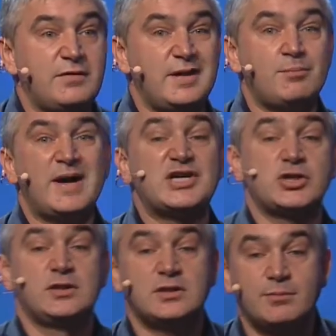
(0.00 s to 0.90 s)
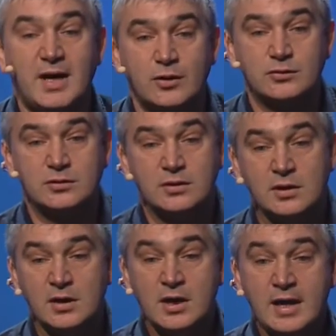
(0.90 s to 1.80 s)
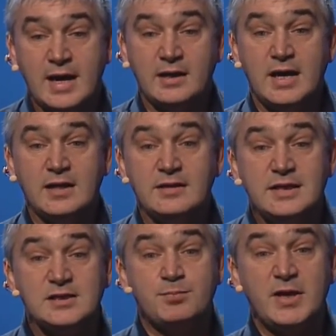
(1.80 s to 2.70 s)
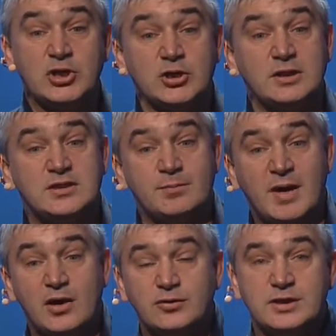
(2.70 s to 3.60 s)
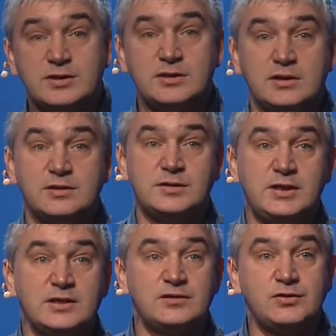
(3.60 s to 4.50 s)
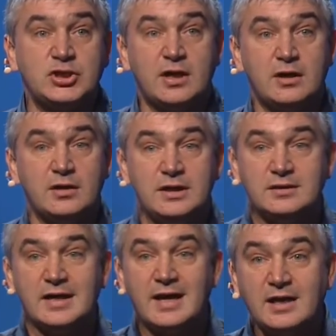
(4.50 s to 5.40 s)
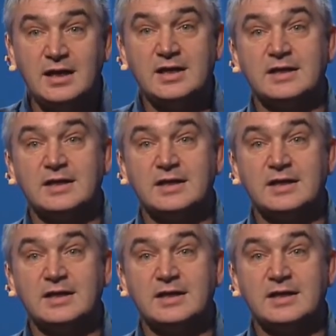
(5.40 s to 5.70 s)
very passionate about. And this passion is about these things which are directly